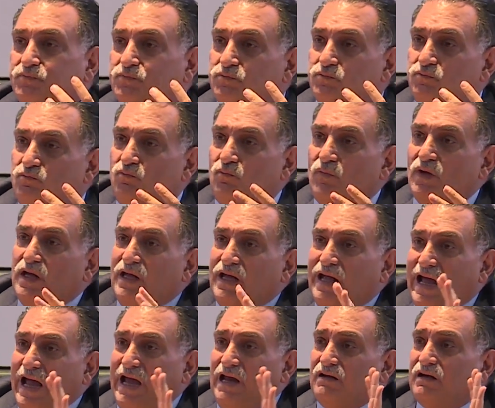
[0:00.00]
Israel is not
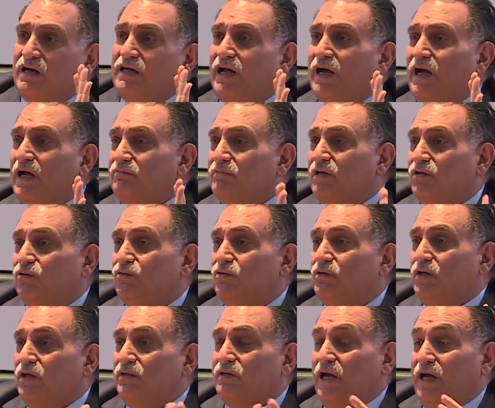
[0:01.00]
a nation state, it
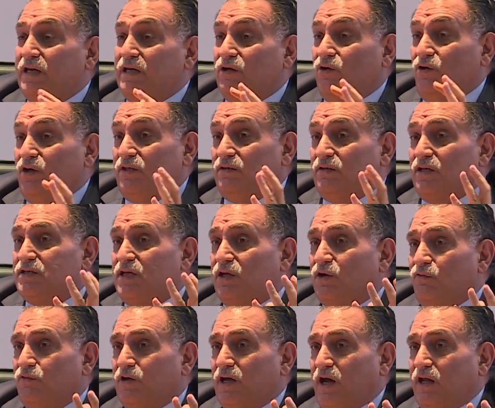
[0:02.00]
is a sectarian
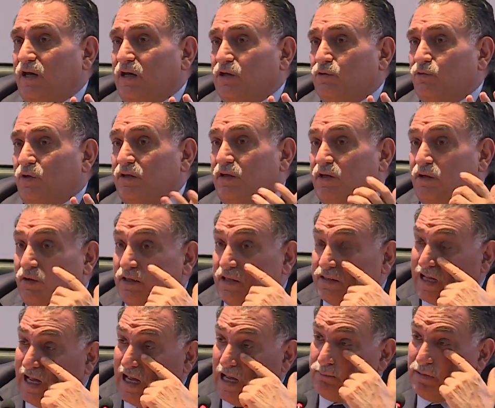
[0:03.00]
state. So these are the
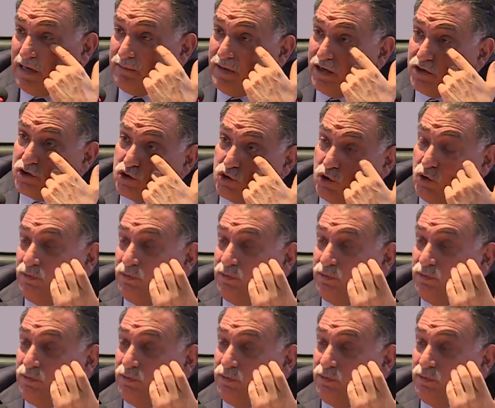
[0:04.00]
convictions.